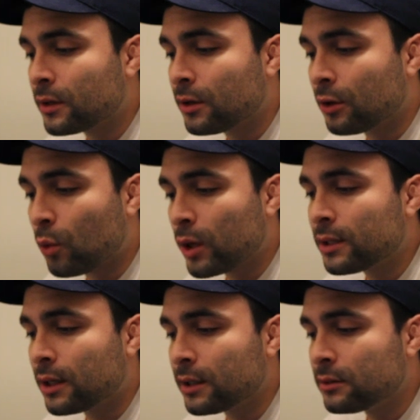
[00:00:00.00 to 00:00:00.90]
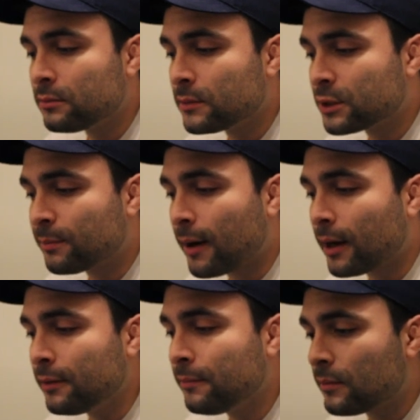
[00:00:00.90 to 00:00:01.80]
the white line is
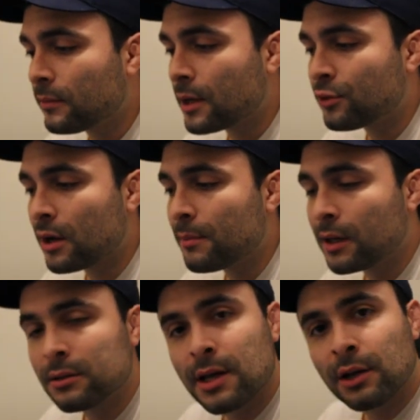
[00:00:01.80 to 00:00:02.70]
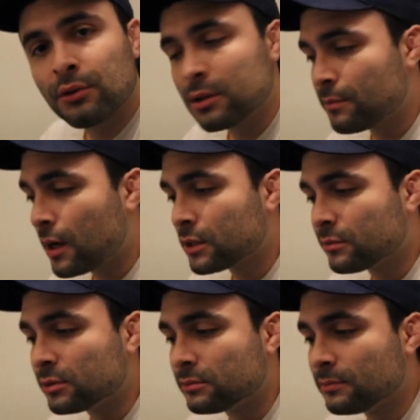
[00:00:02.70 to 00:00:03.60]
SPY. I try to make it as accurate as
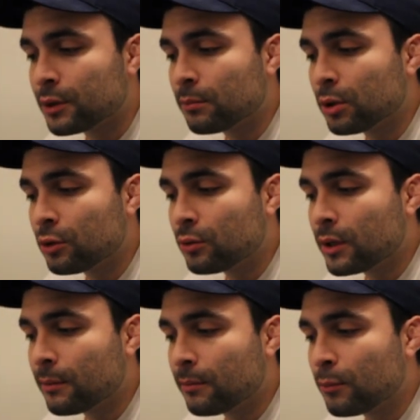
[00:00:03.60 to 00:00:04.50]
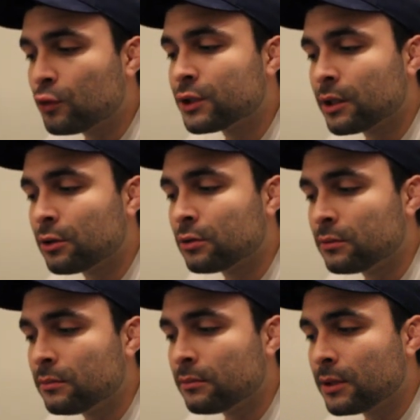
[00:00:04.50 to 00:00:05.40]
possible. But the blue, it moves a little,
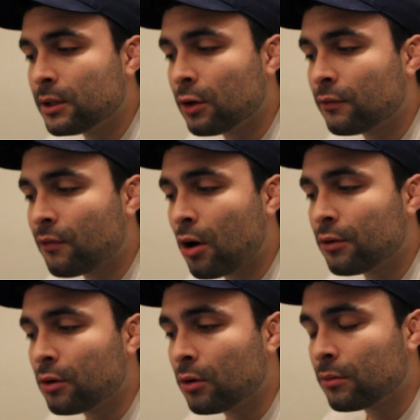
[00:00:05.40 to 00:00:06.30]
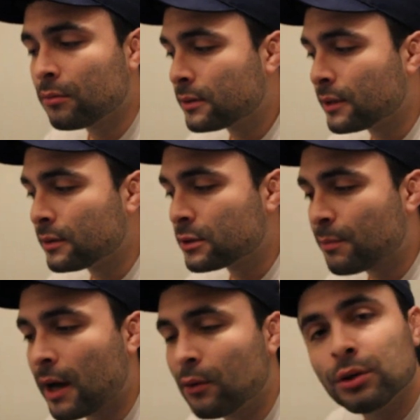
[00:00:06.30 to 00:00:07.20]
farther than
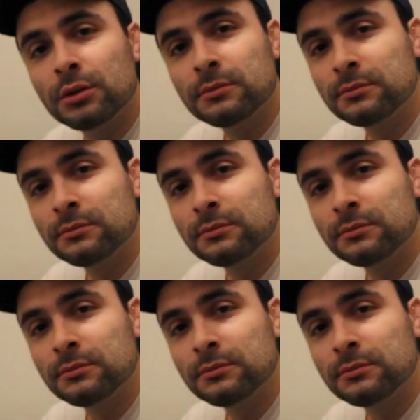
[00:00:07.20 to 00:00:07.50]
SPY would.